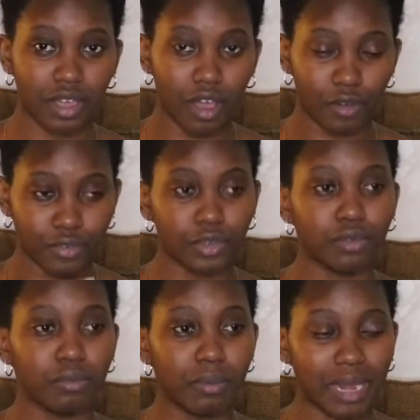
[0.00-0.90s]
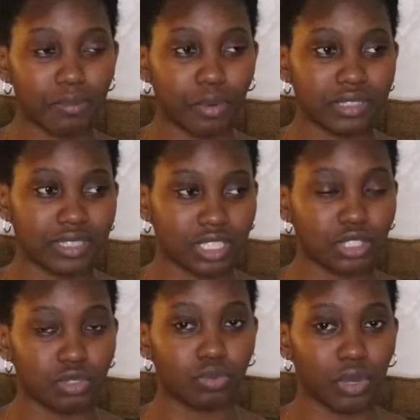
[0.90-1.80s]
a few main points that
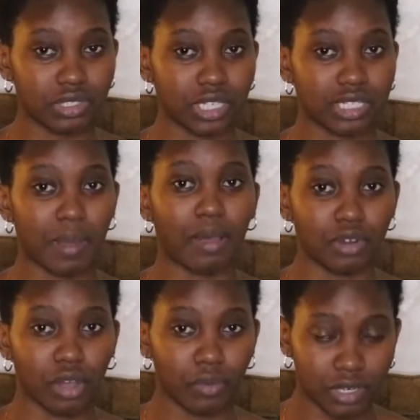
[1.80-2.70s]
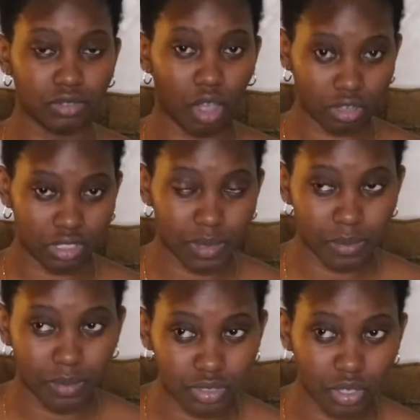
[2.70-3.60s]
you want to expound on when you talk to
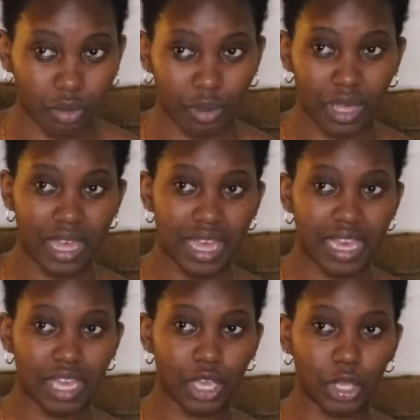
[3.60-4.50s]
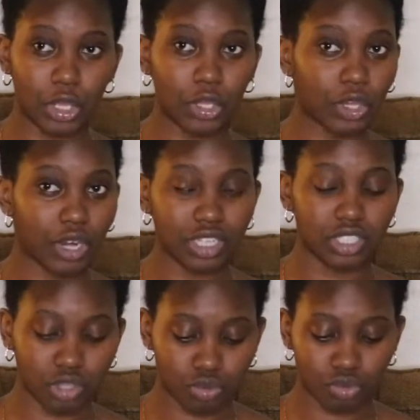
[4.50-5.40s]
people. So you're not
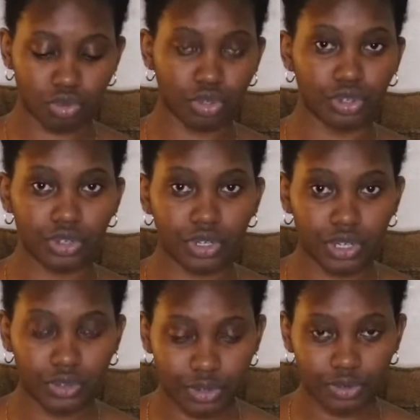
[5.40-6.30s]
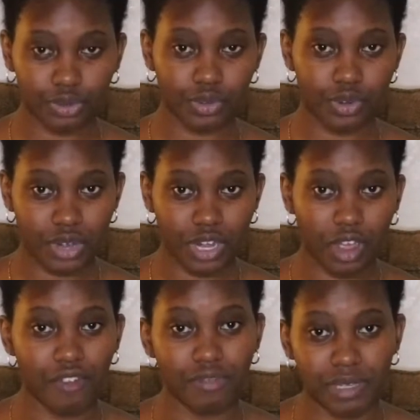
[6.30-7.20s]
just reading
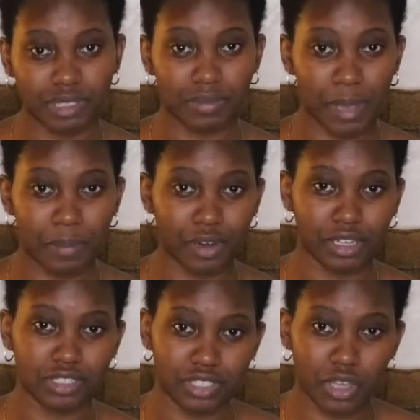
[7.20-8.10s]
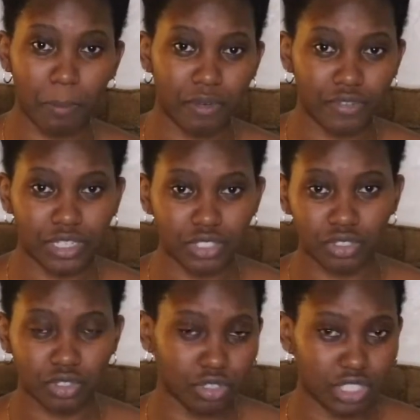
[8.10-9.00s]
off a piece of paper, because some
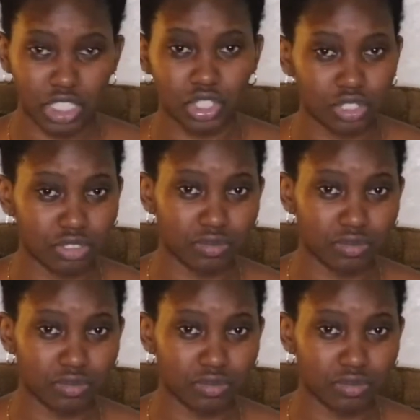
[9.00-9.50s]
professors or teachers